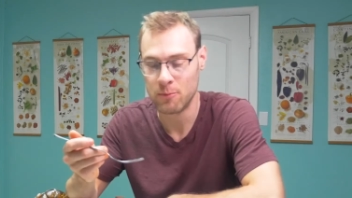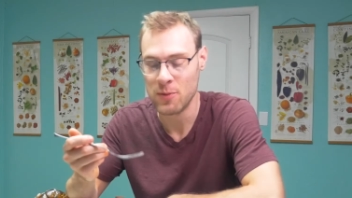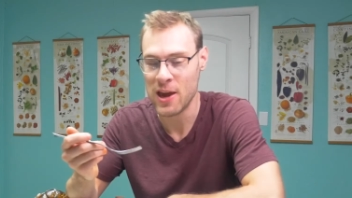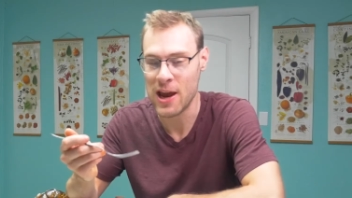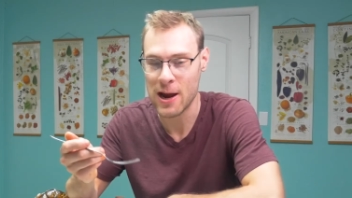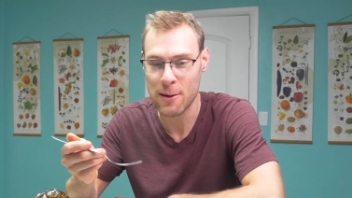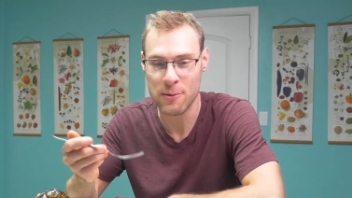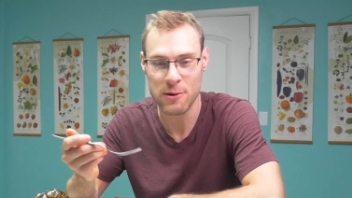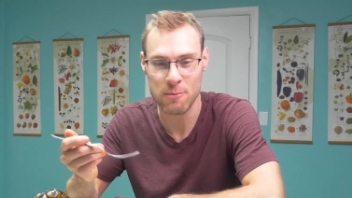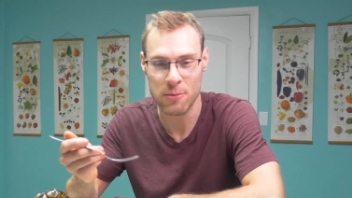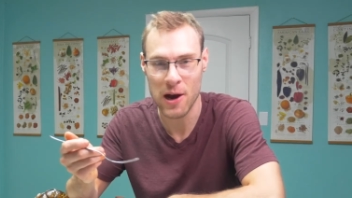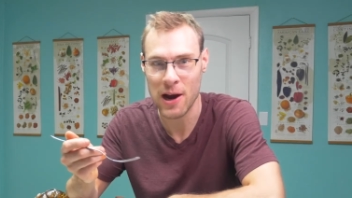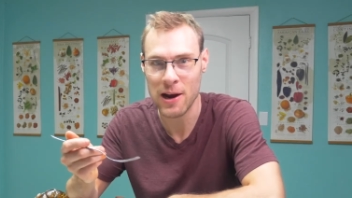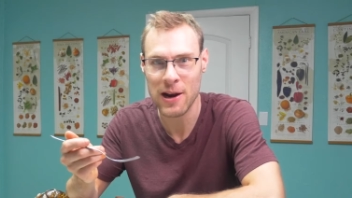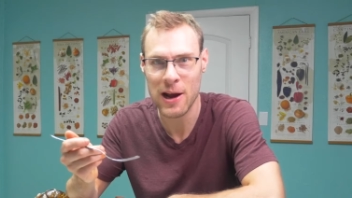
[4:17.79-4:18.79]
Ham and
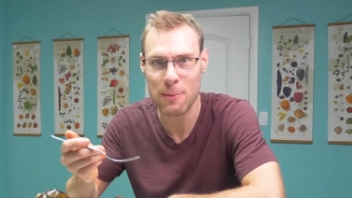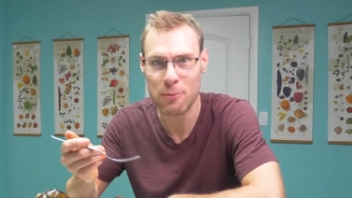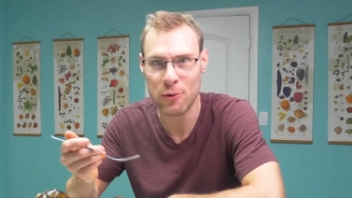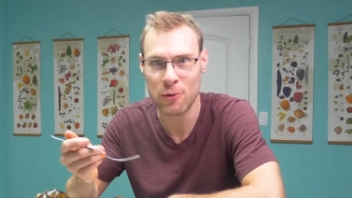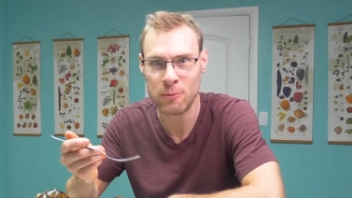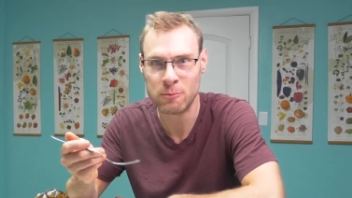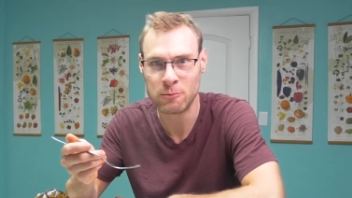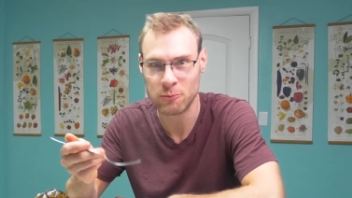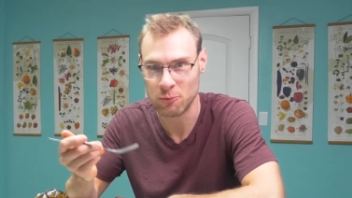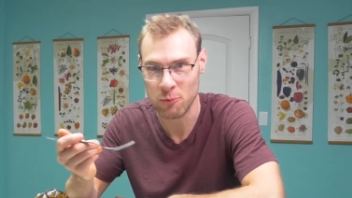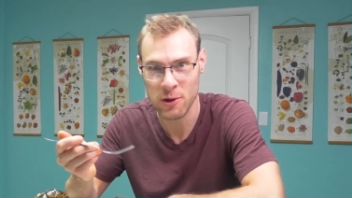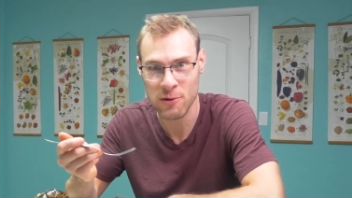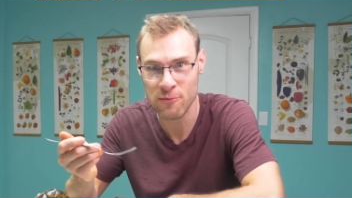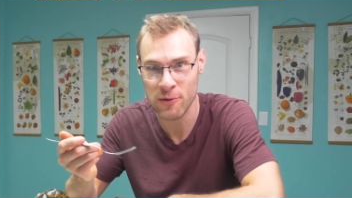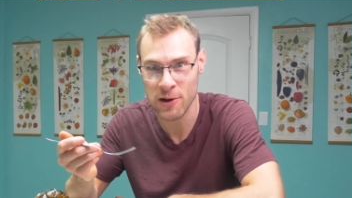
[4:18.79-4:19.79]
pineapple
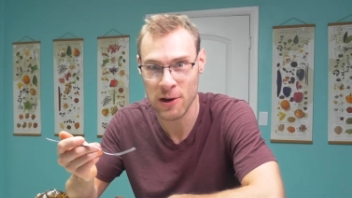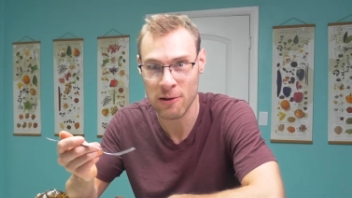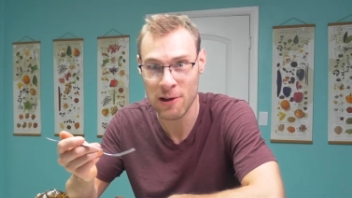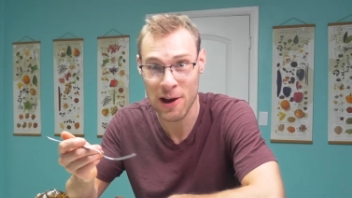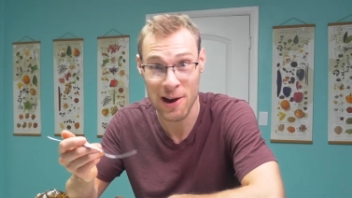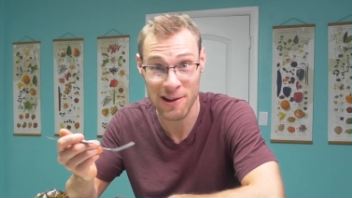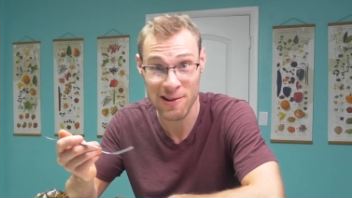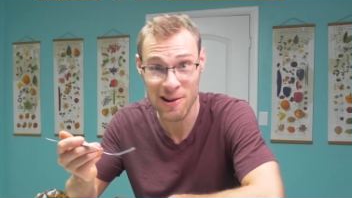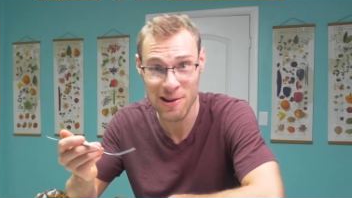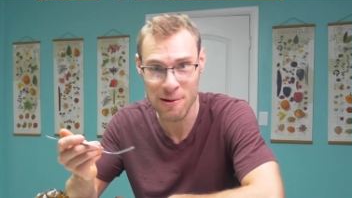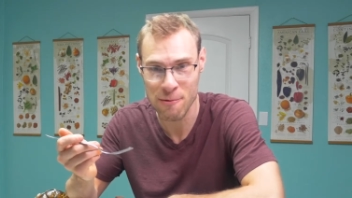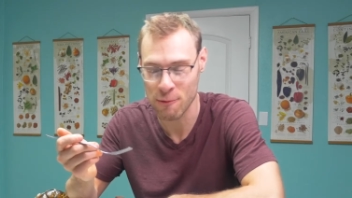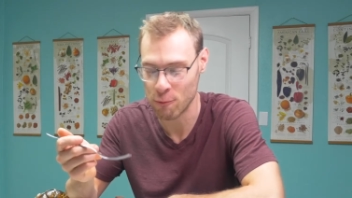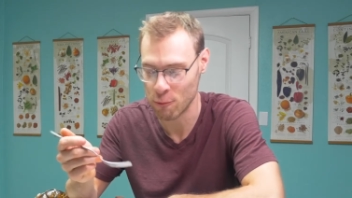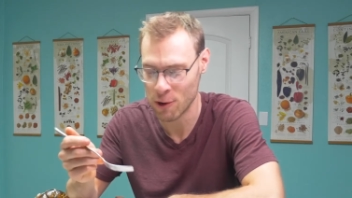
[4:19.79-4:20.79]
with vanilla, I think that
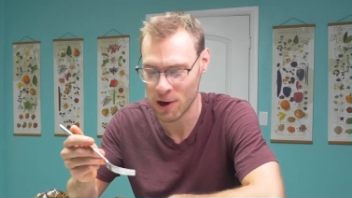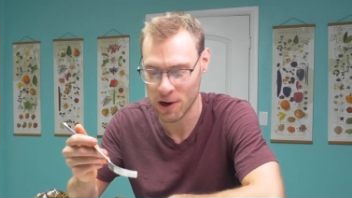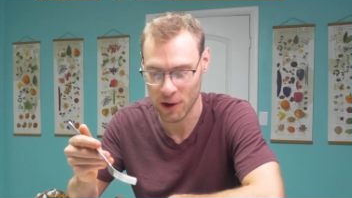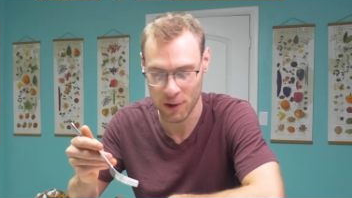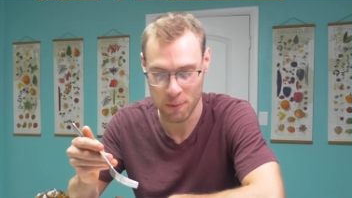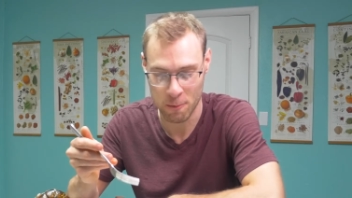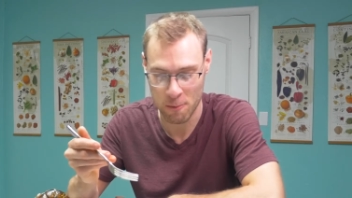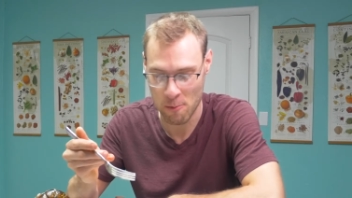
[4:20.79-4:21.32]
would work.